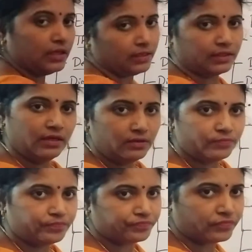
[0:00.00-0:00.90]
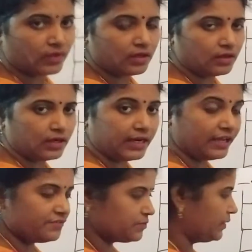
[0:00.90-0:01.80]
in the
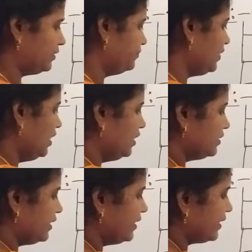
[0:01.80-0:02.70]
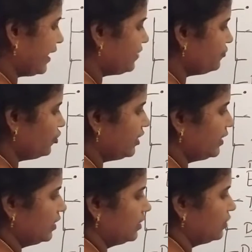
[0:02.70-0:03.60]
lifespan. Then
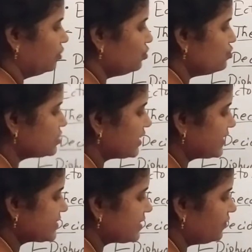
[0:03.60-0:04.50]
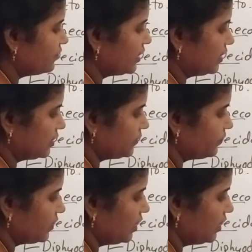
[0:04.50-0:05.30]
diphyodont, 2 sets of teeth.